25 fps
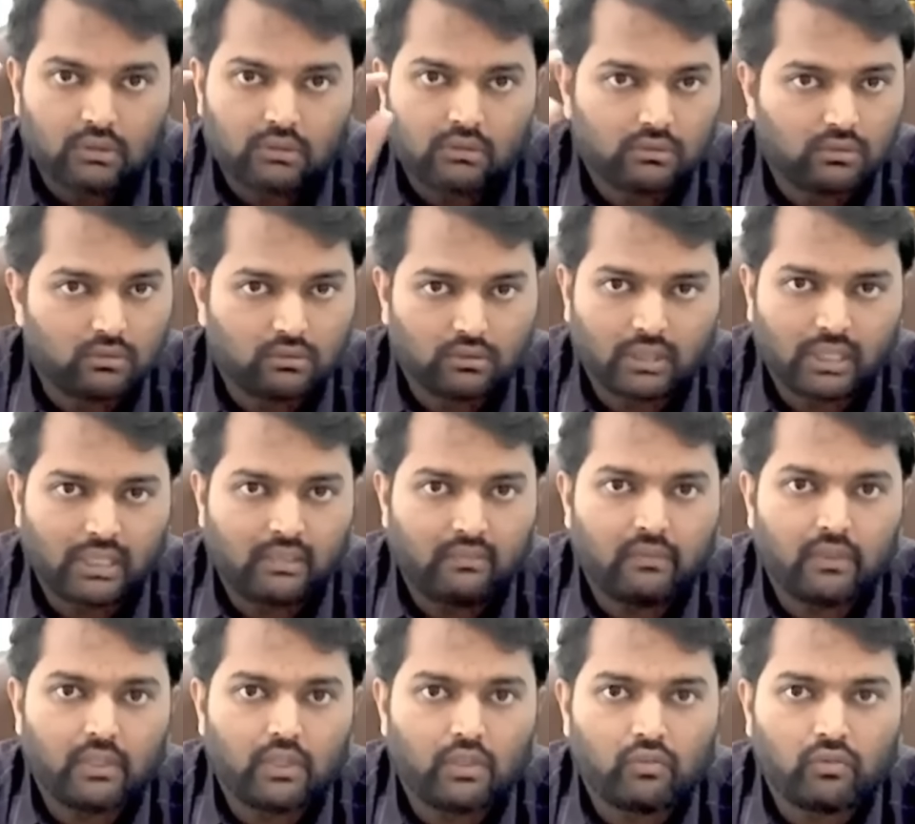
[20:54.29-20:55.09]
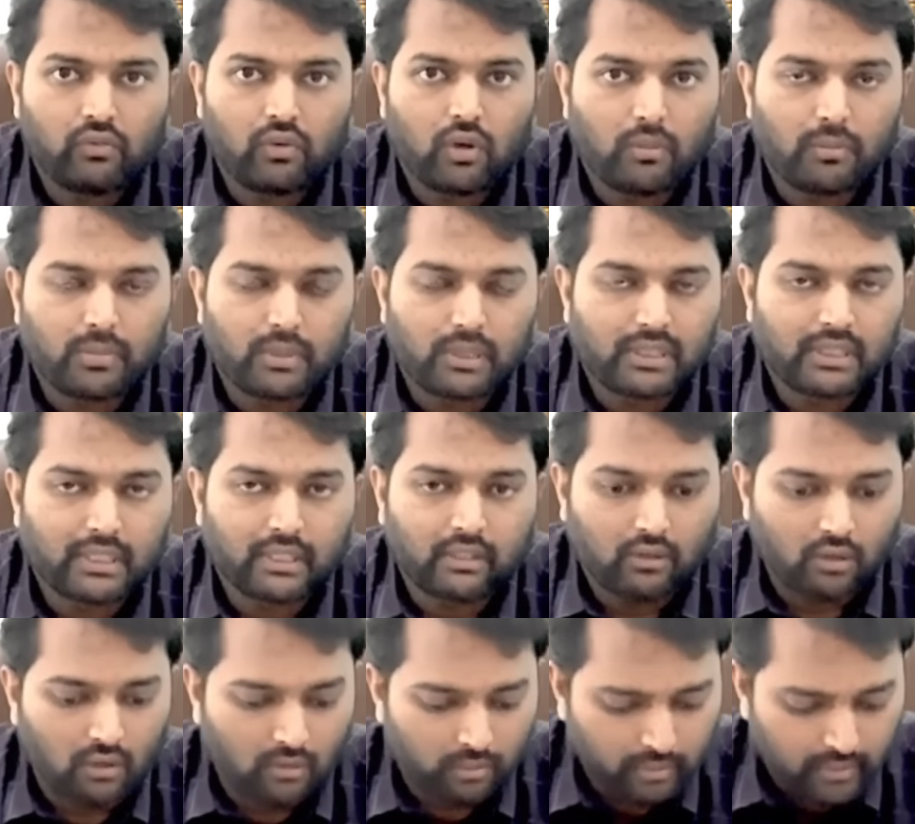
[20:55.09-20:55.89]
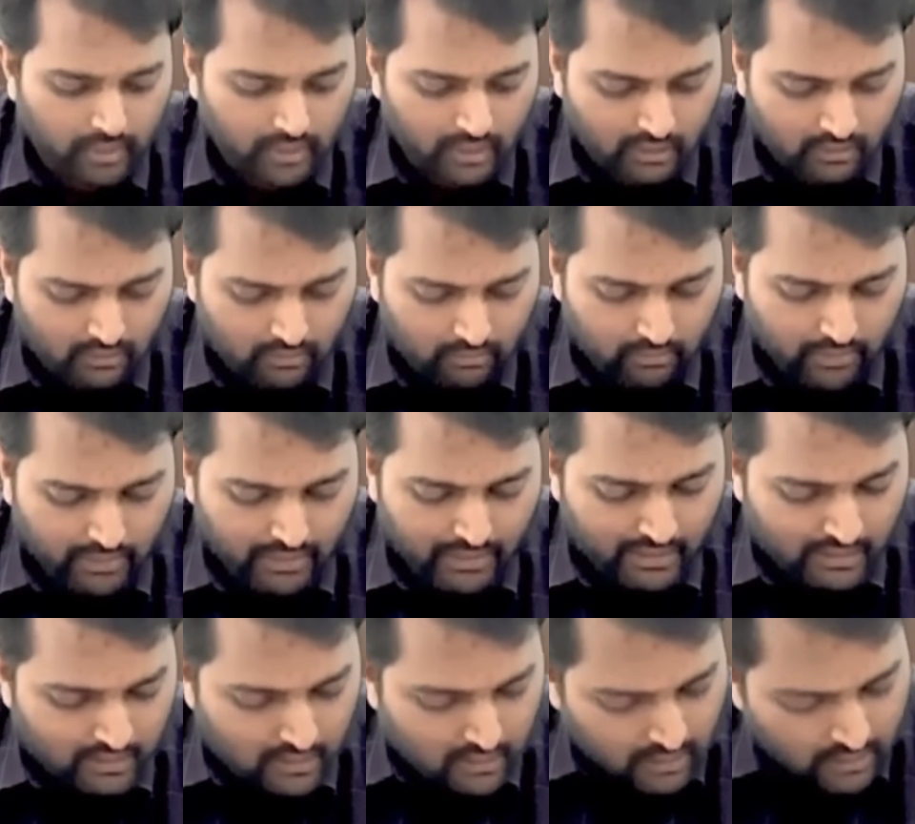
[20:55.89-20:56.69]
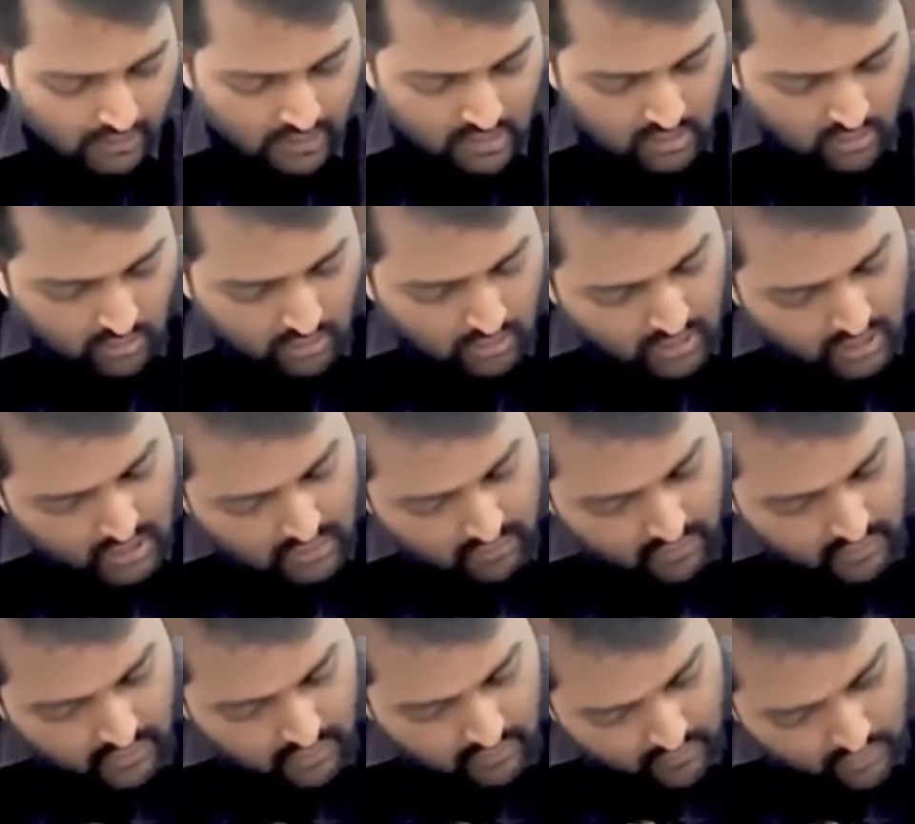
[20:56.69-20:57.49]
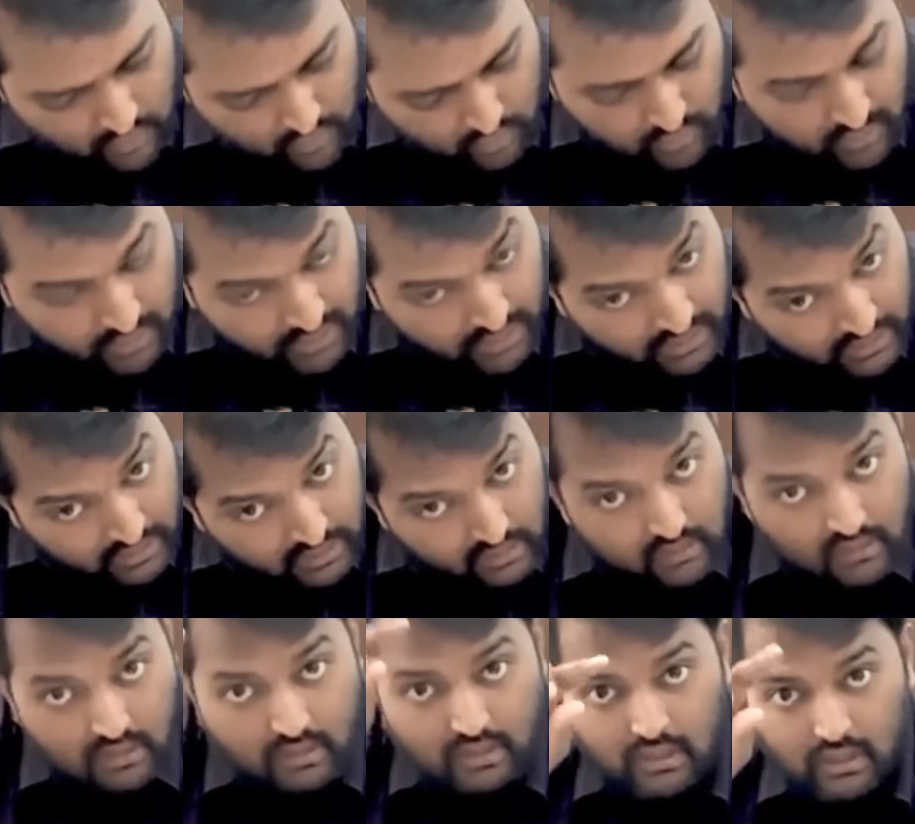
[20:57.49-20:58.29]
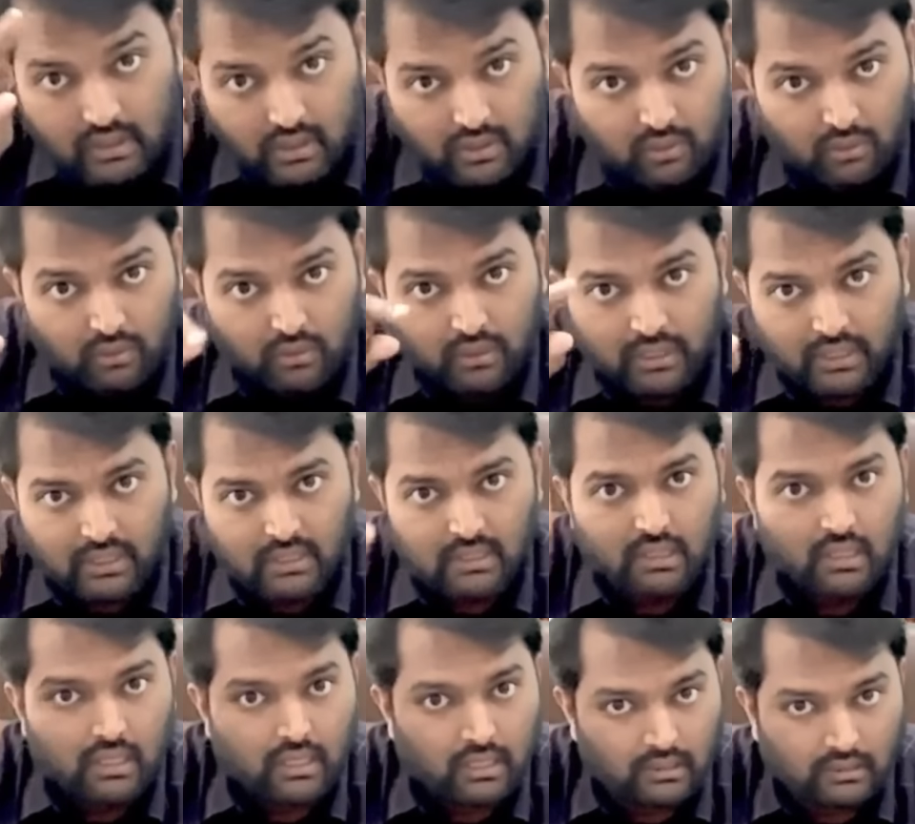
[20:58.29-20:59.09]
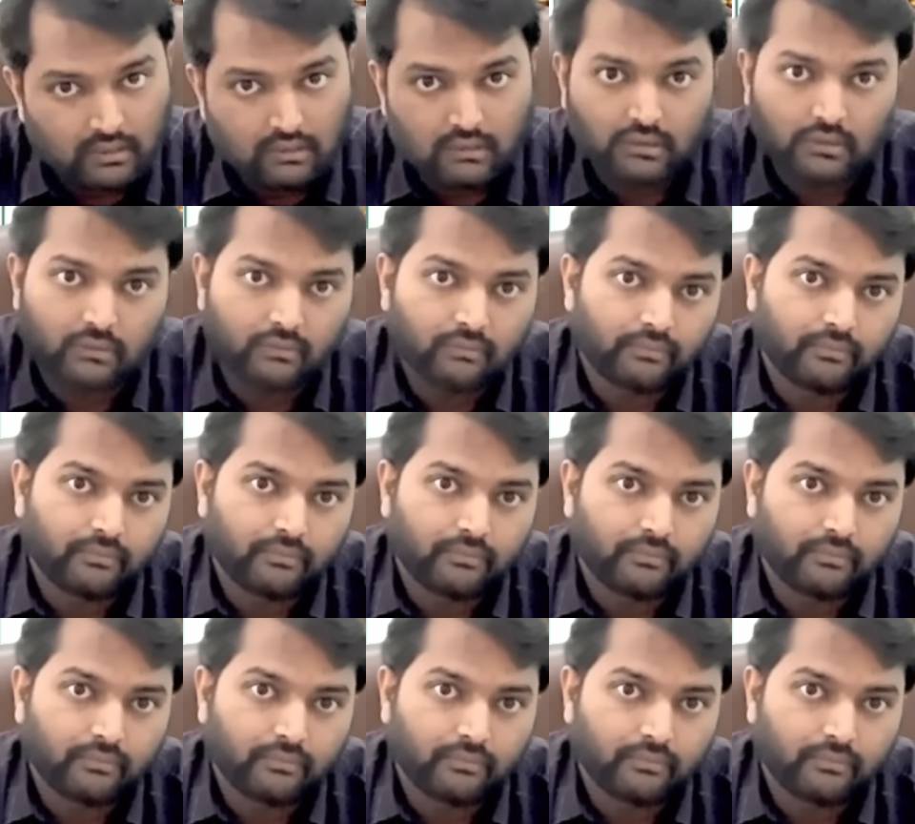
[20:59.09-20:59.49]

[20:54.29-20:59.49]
So time value of option cannot be minus 10. So that's why we should take 0 as the answer.